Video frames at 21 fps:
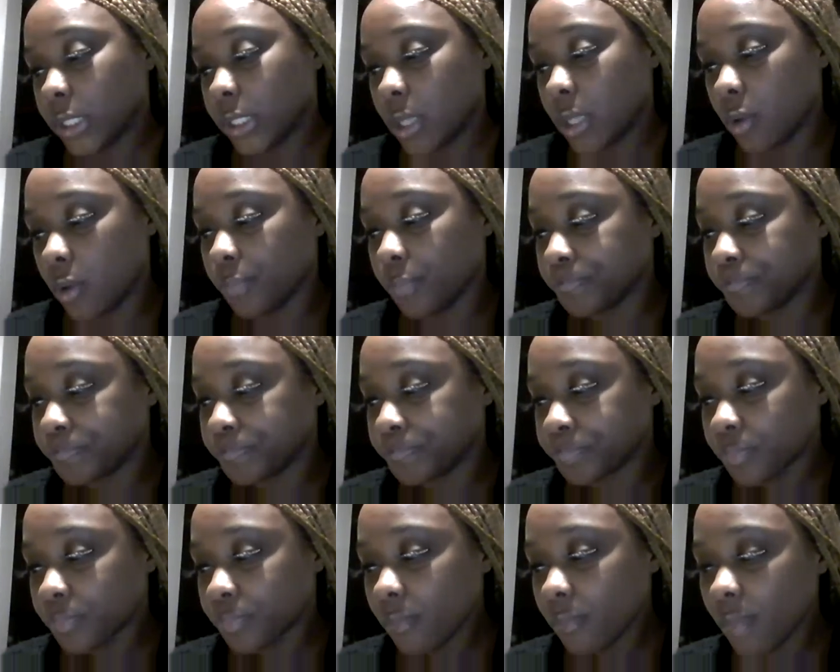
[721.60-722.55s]
So
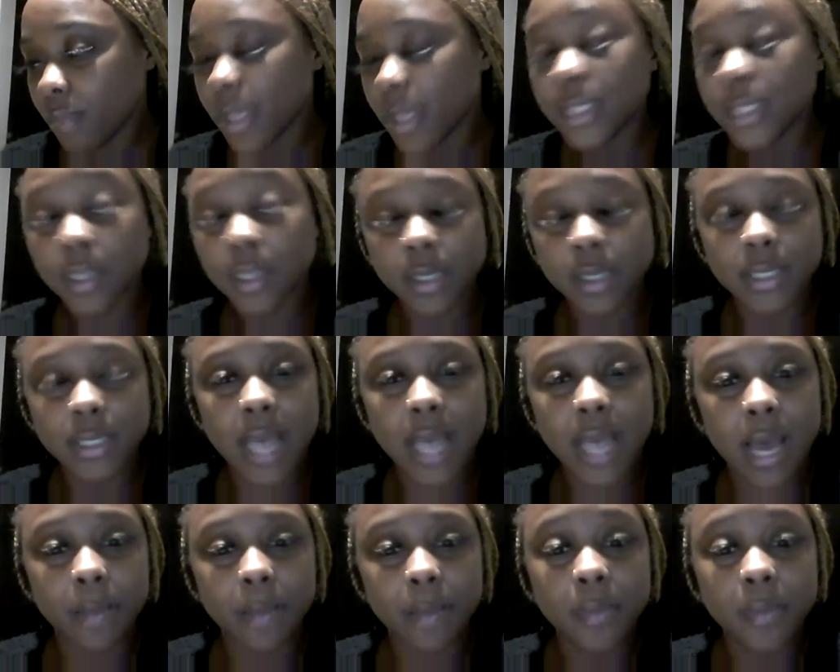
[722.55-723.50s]
it's a good
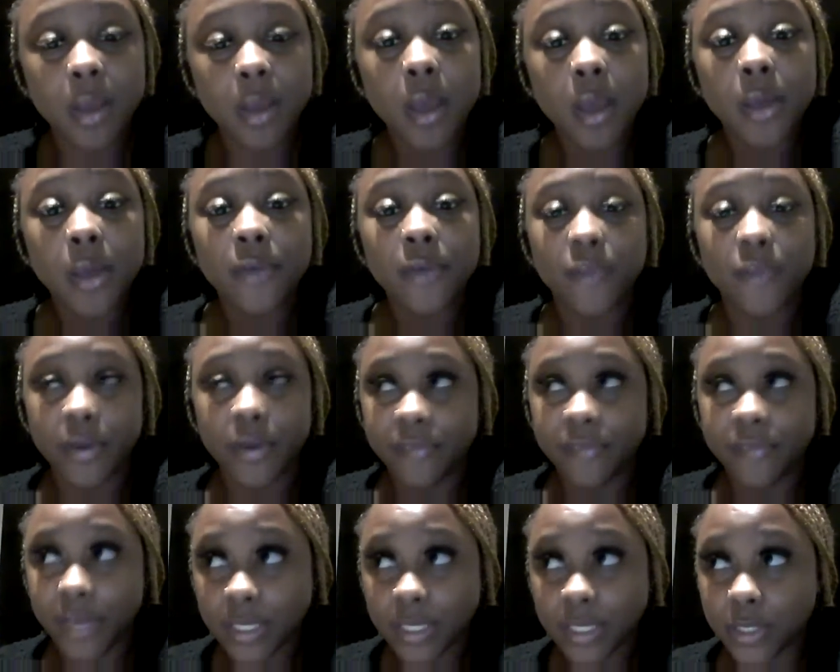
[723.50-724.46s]
time for
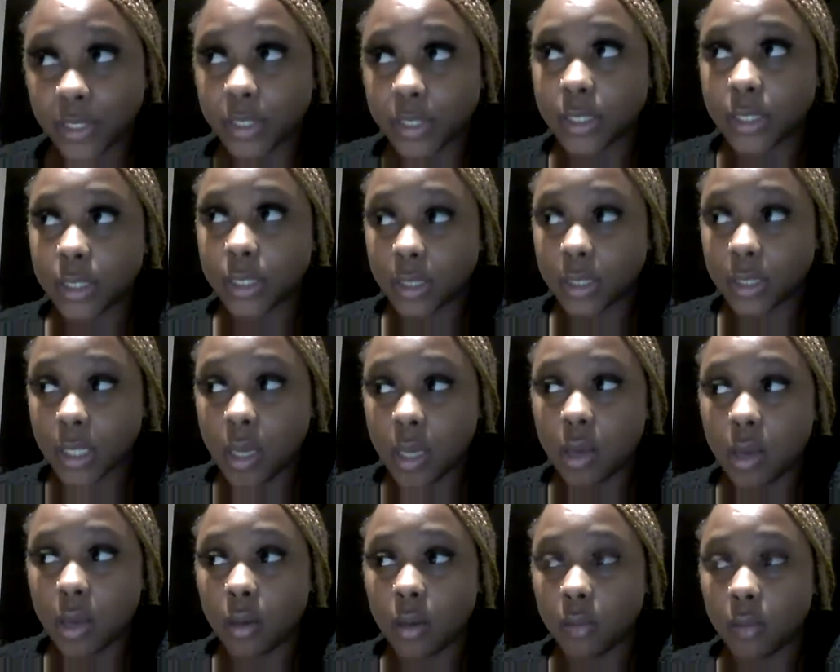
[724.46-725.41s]
investors
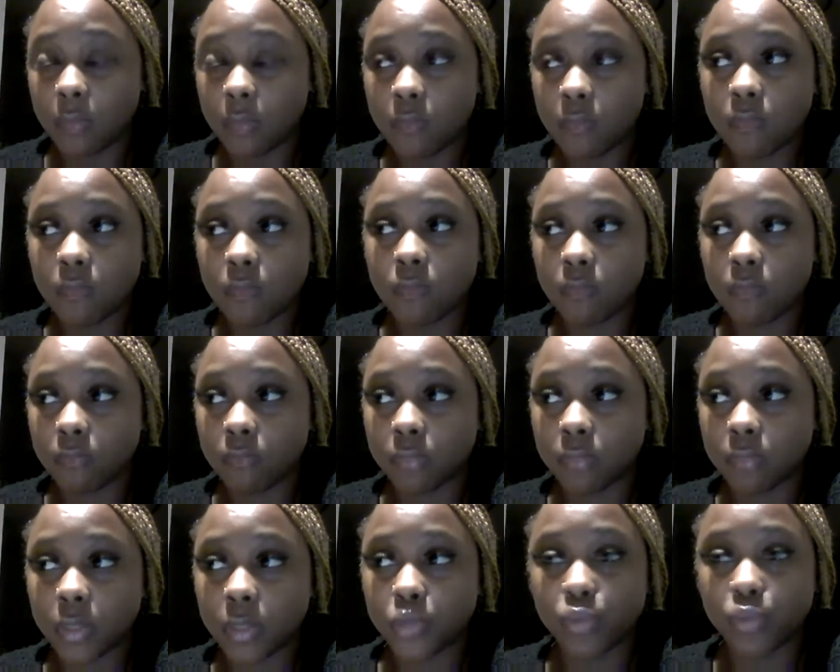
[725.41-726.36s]

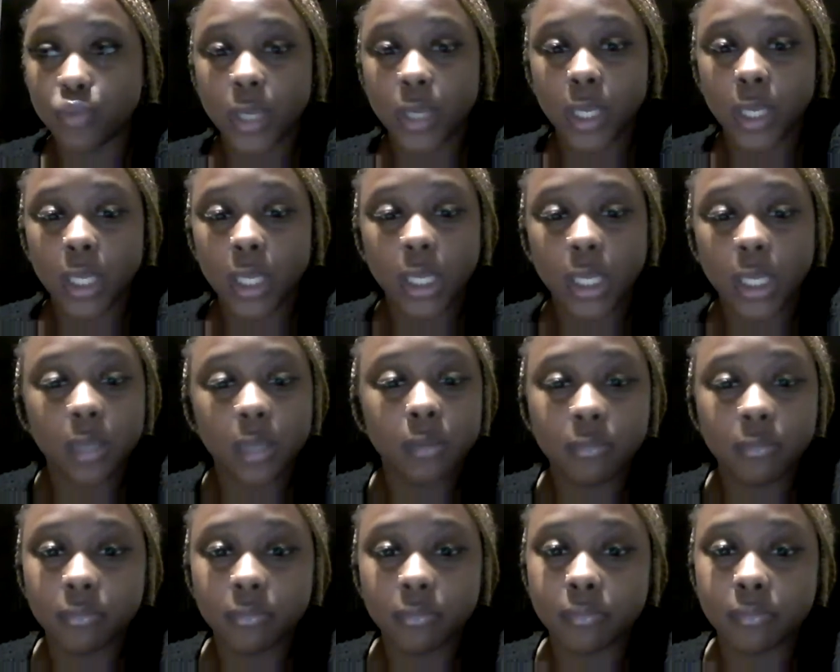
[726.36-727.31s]
to get
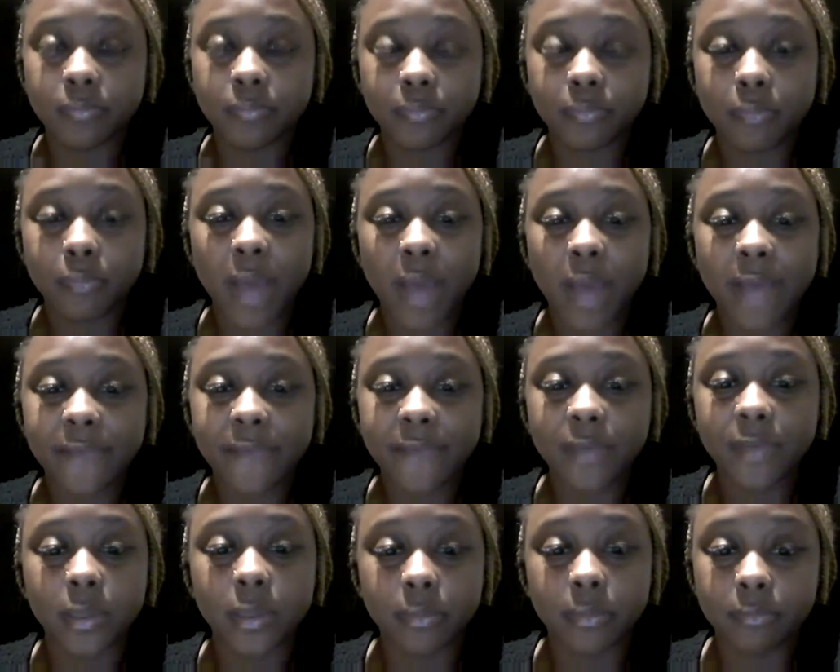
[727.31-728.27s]
in, buy and
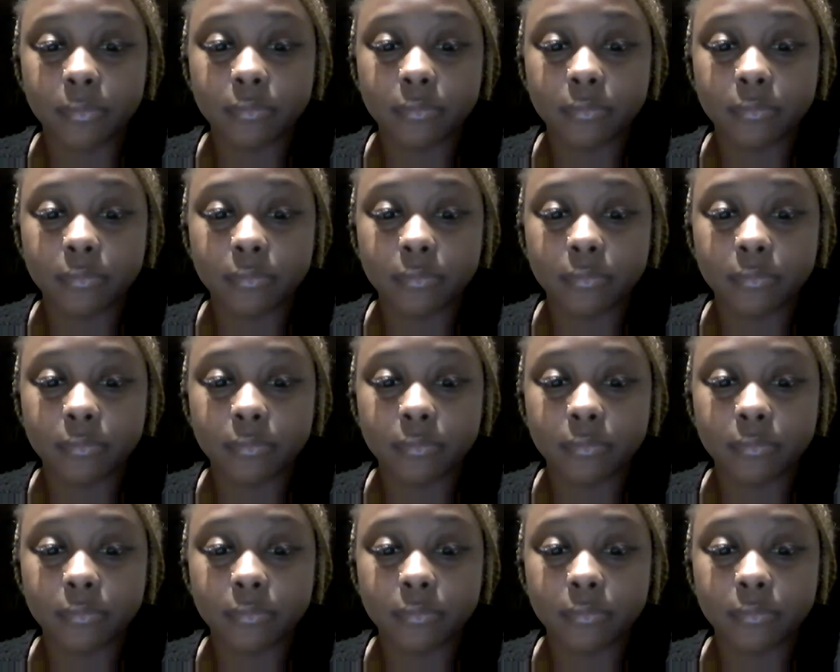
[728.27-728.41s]
flip.